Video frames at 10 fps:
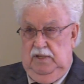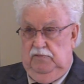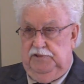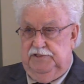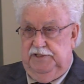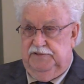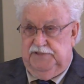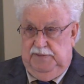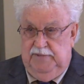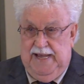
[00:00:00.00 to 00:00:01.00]
which is
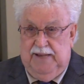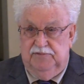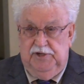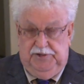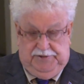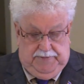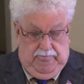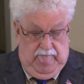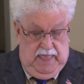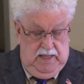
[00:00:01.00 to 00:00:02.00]
sometimes done.
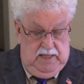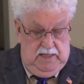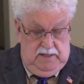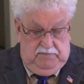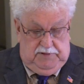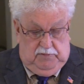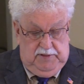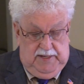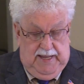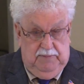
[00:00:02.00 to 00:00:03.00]
We don't
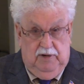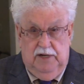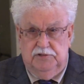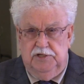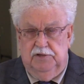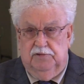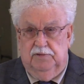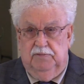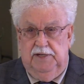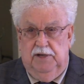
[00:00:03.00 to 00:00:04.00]
enable our
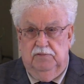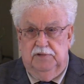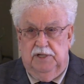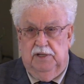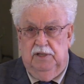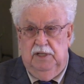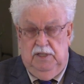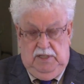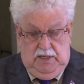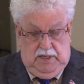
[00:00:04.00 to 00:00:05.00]
children. We don't. Uh,
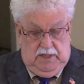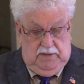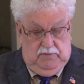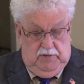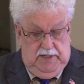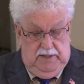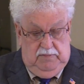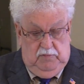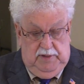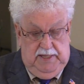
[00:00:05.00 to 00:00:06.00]
uh, we
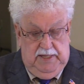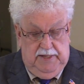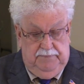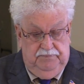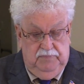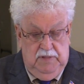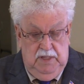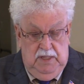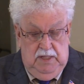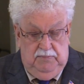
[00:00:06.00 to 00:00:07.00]
we um,
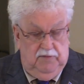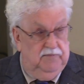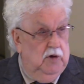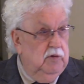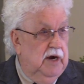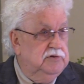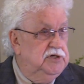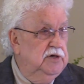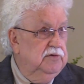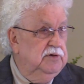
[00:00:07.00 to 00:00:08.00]
provoke our
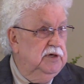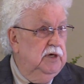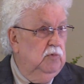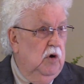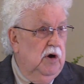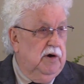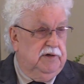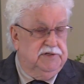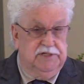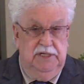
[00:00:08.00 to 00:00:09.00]
children to good
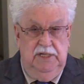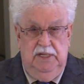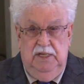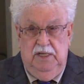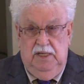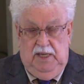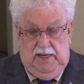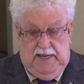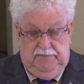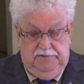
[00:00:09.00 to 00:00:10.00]
works.
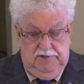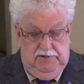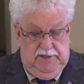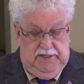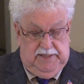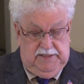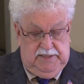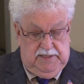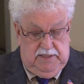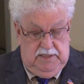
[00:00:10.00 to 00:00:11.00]
And I was looking at
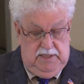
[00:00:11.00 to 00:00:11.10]
uh,